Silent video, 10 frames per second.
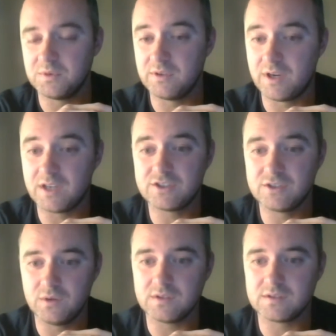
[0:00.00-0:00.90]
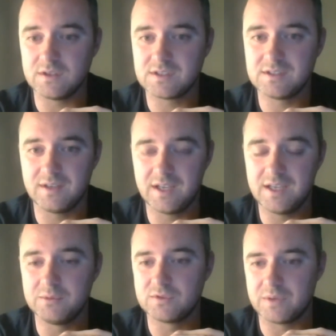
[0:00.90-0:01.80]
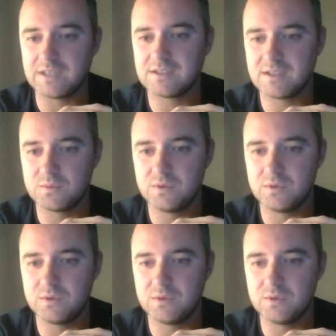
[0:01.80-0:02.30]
but there are students that are still able to access